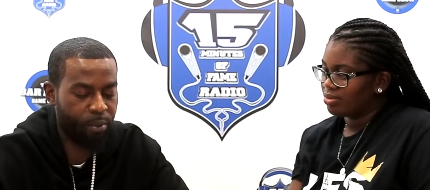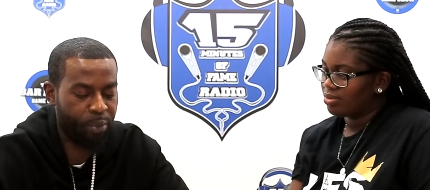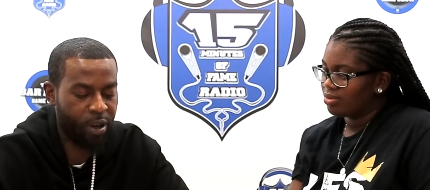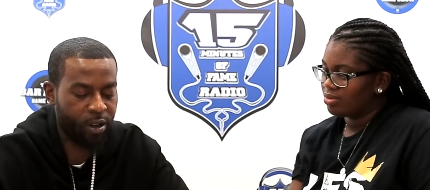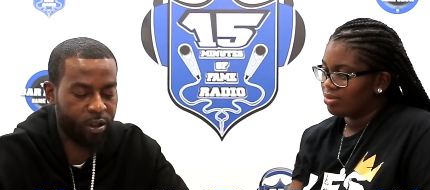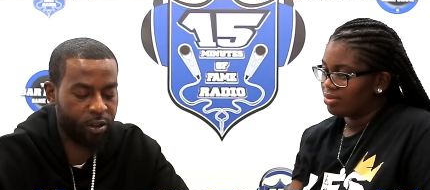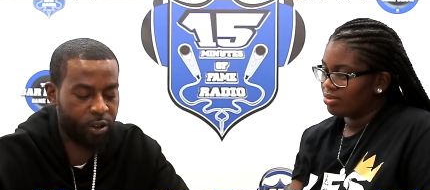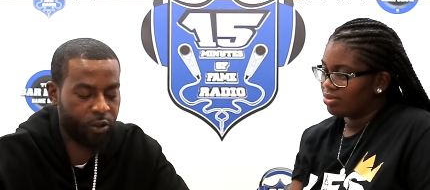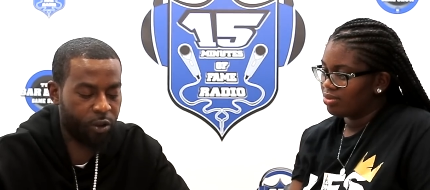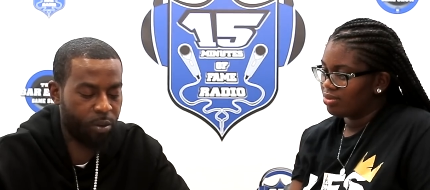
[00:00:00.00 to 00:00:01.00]
Speaker 1: your bacon
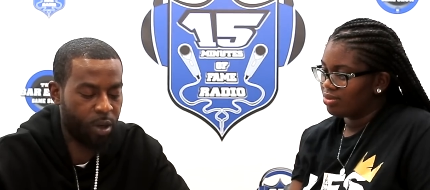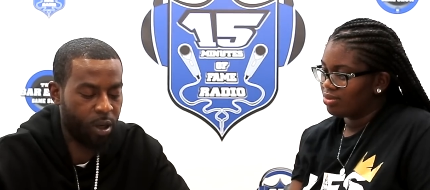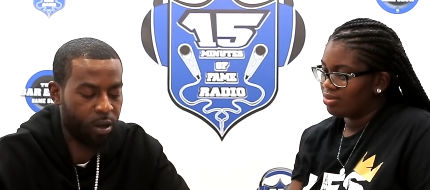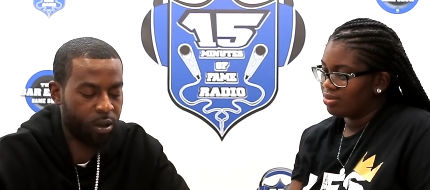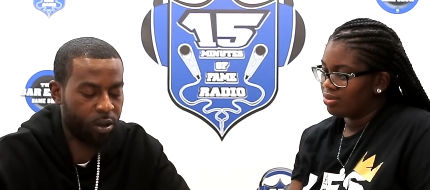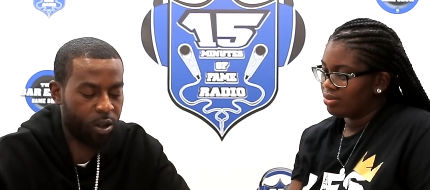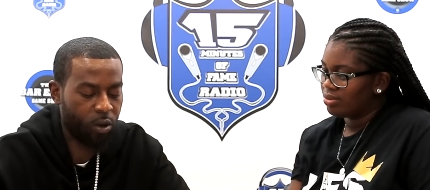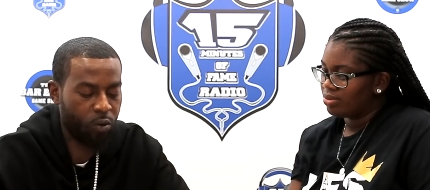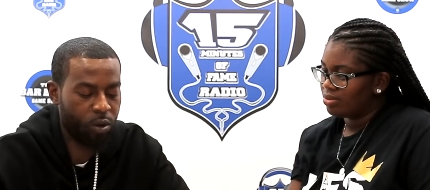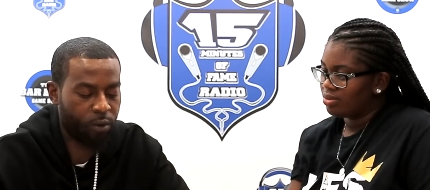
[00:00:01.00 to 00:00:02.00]
strip. The
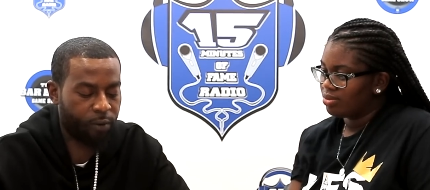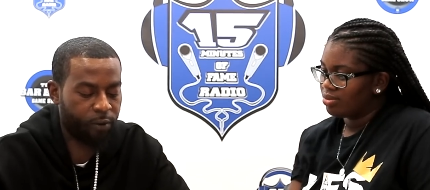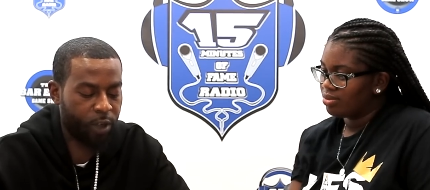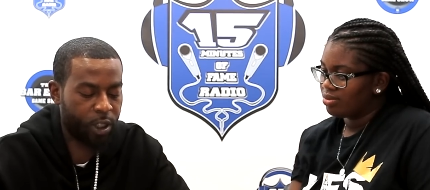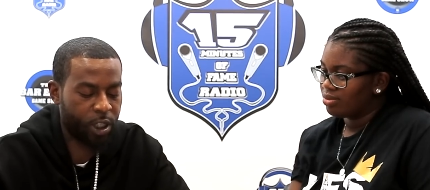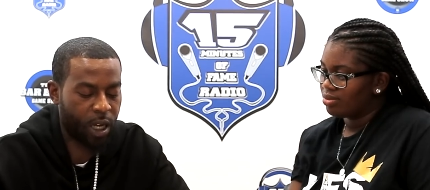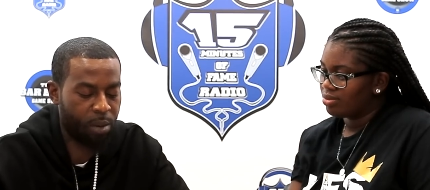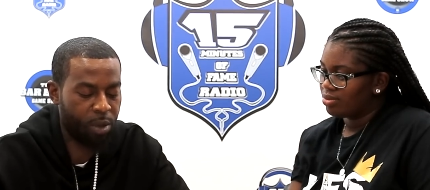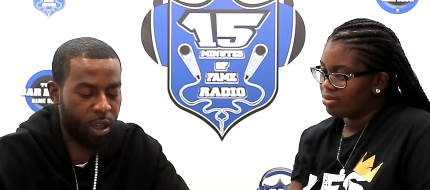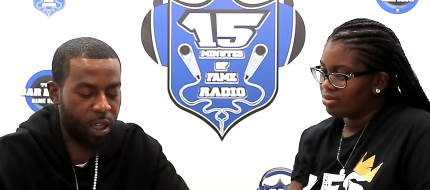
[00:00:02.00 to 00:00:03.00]
toast French.
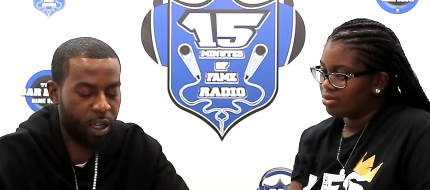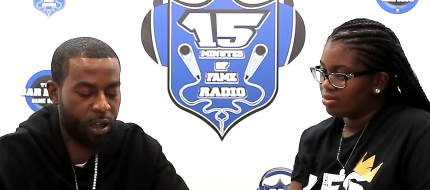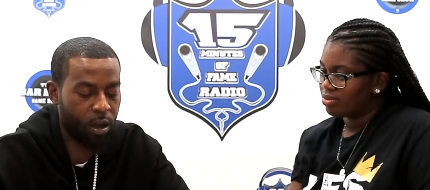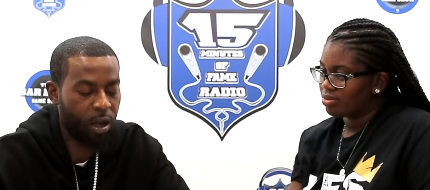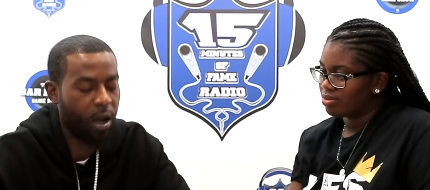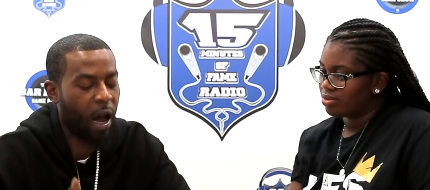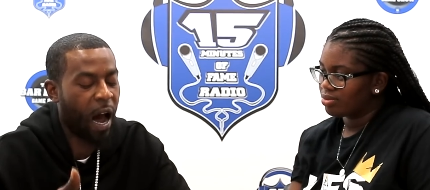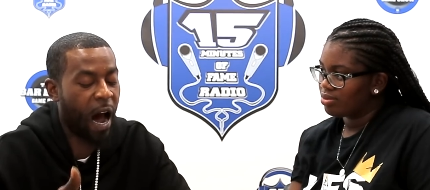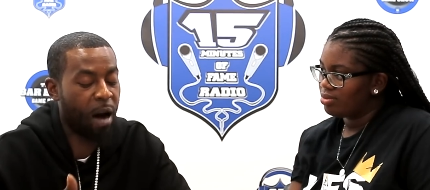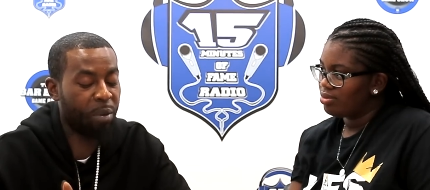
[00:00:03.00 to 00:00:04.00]
Omelette.
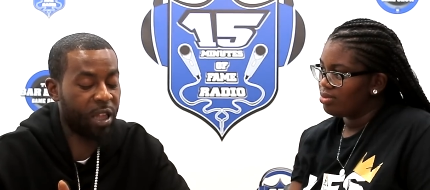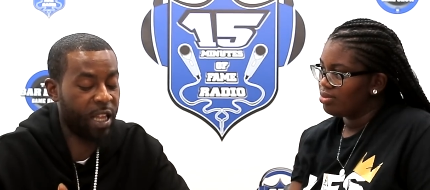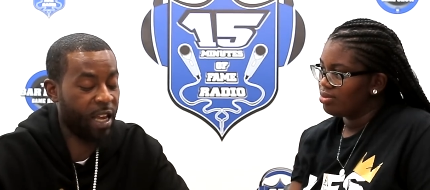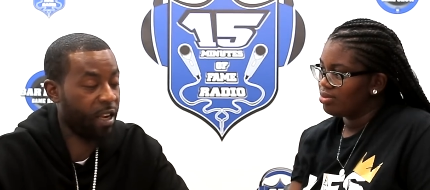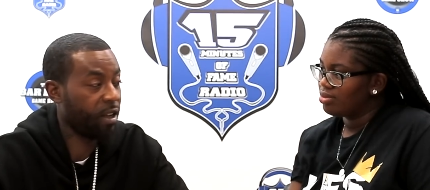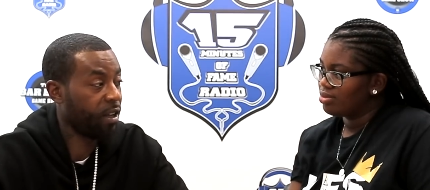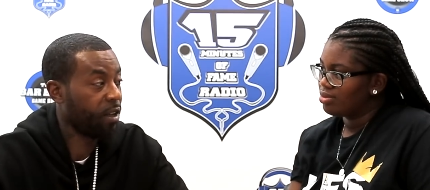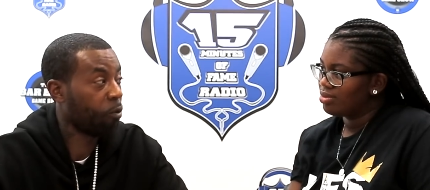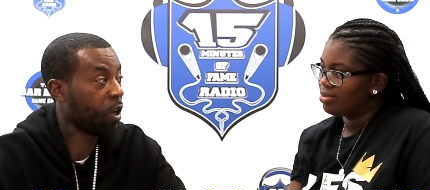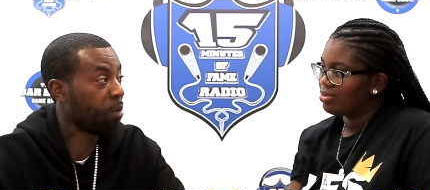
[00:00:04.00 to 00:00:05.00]
Omelette.
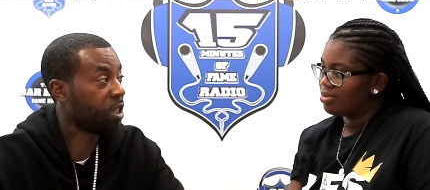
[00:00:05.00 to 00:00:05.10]
When